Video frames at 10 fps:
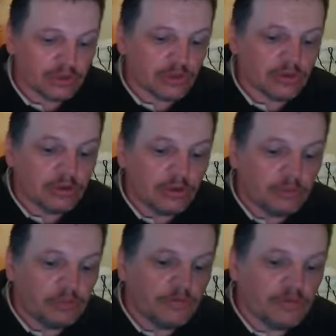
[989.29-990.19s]
doing a
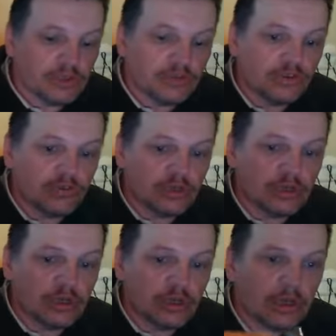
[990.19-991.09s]
bit of a search on the
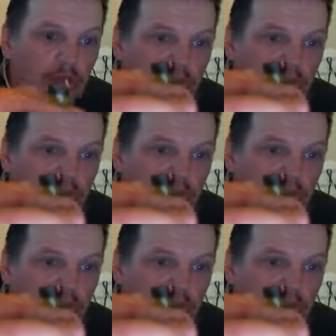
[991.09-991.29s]
internet,